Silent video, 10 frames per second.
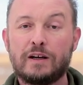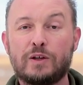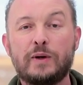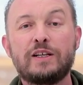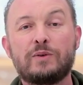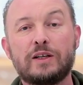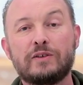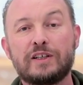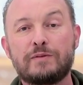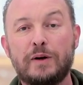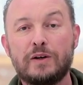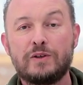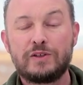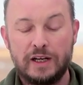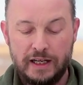And the way to
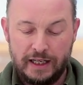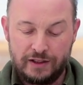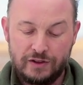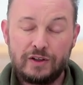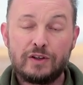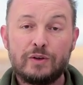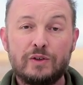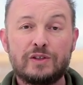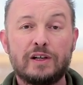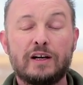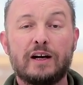underexpose is to use